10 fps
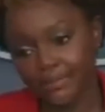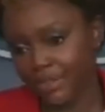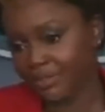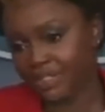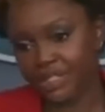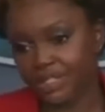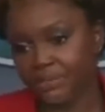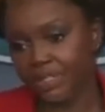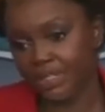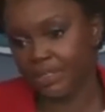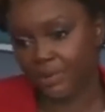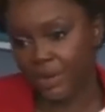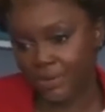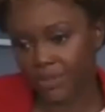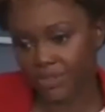Peter, this is something that the
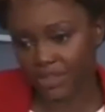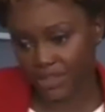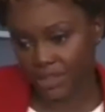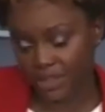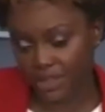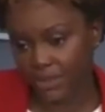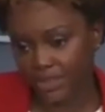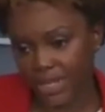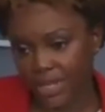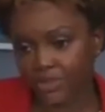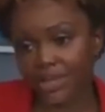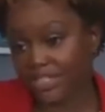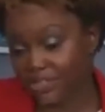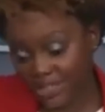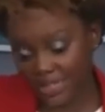Department of Justice is going to handle.
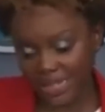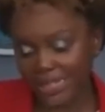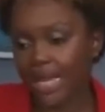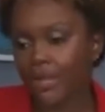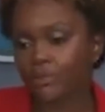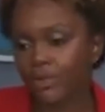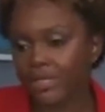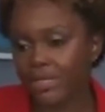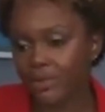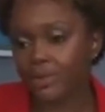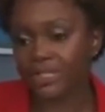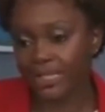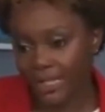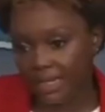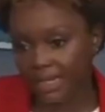I just laid out what he was
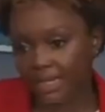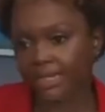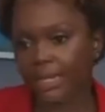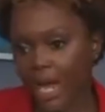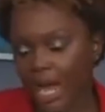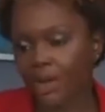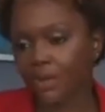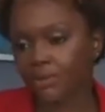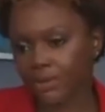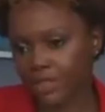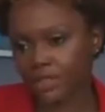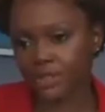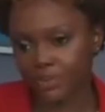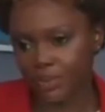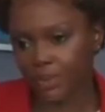thinking and how
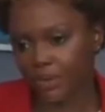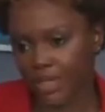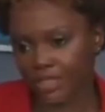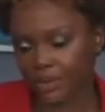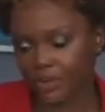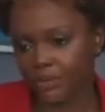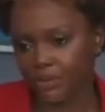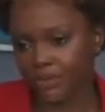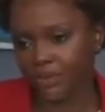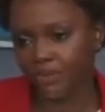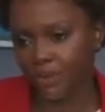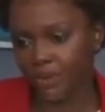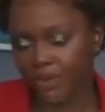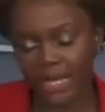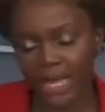the process was moving
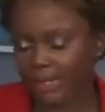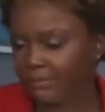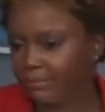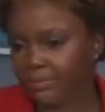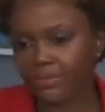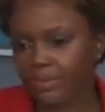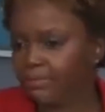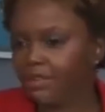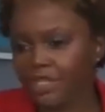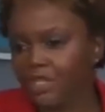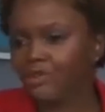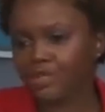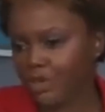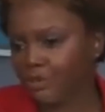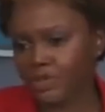forward. The
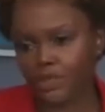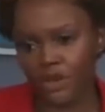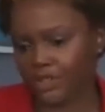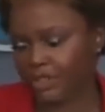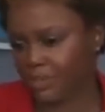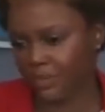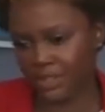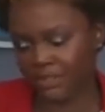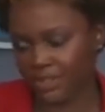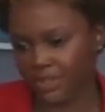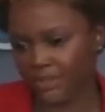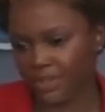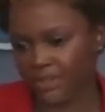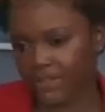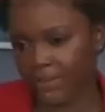DOJ will talk to the specifics of this.